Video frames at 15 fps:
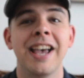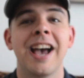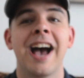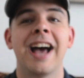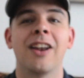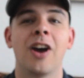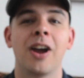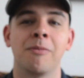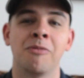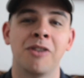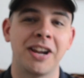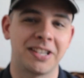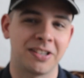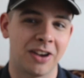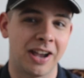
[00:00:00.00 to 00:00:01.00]
And I am
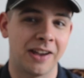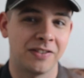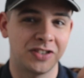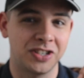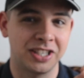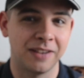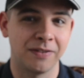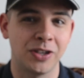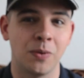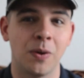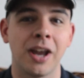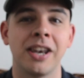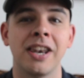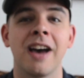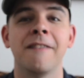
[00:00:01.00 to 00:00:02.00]
Reese. I have just given you
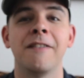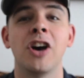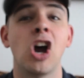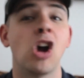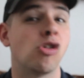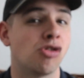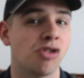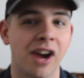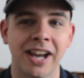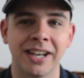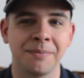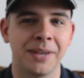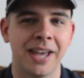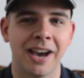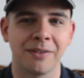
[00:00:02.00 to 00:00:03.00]
another
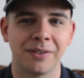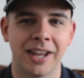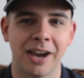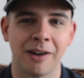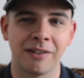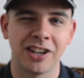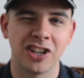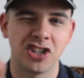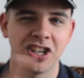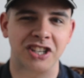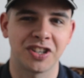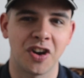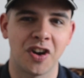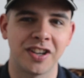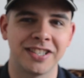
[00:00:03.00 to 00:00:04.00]
random countdown. Cheers
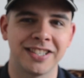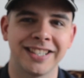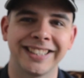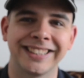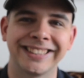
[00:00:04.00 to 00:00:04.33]
guys.